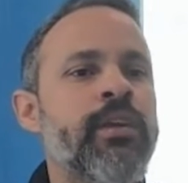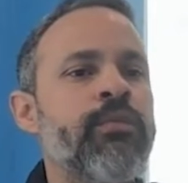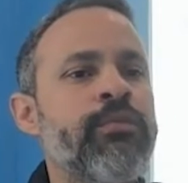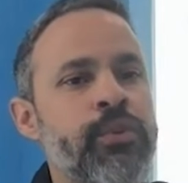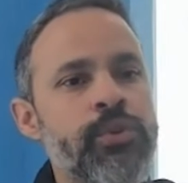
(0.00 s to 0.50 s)

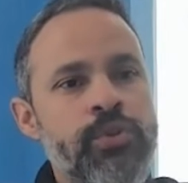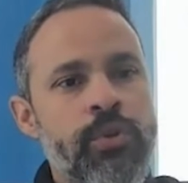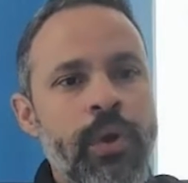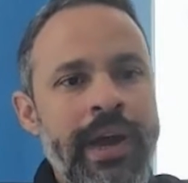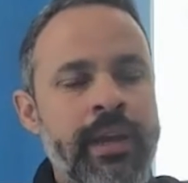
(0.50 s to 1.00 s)

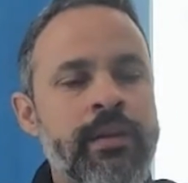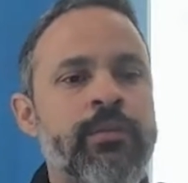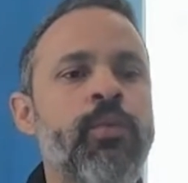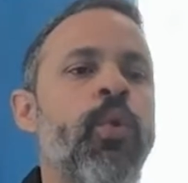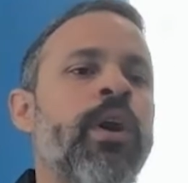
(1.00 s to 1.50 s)
confusion, right?
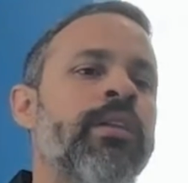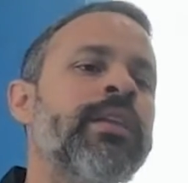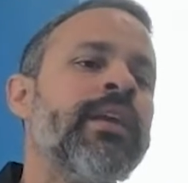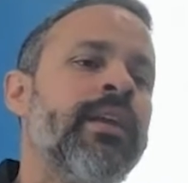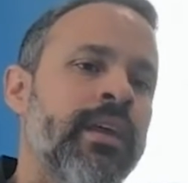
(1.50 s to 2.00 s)

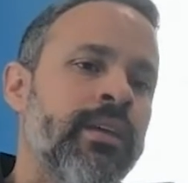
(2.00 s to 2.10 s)
Welding